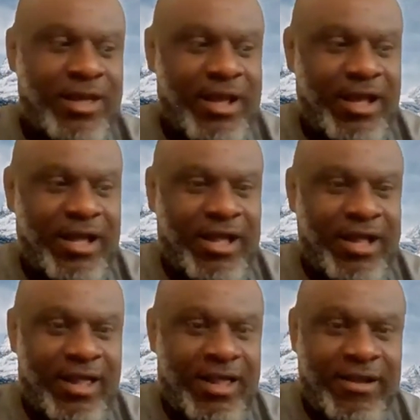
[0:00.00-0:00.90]

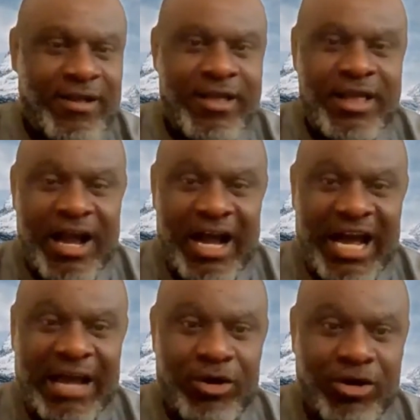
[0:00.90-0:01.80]
I
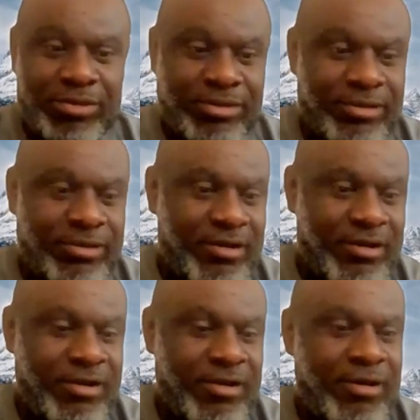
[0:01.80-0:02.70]
am on
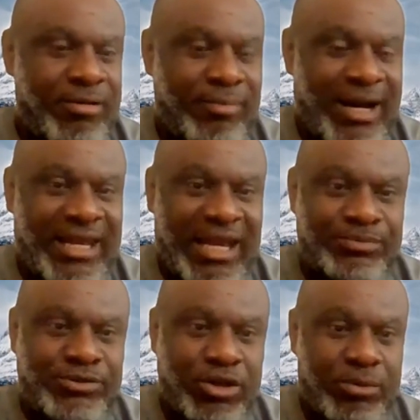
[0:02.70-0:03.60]
my
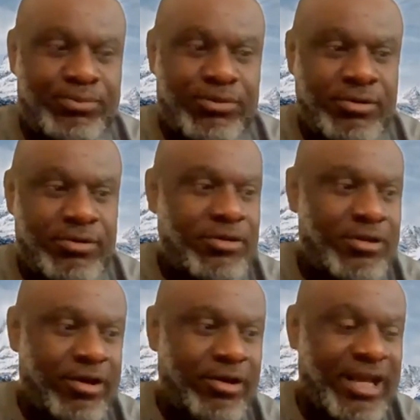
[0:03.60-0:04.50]
laptop,
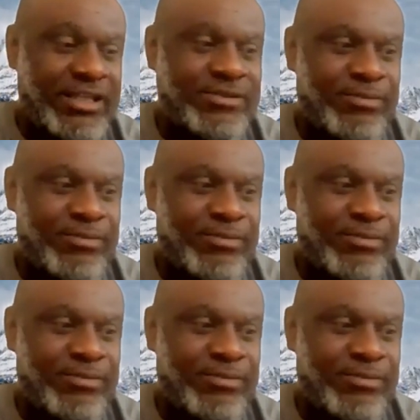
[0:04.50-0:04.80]
right?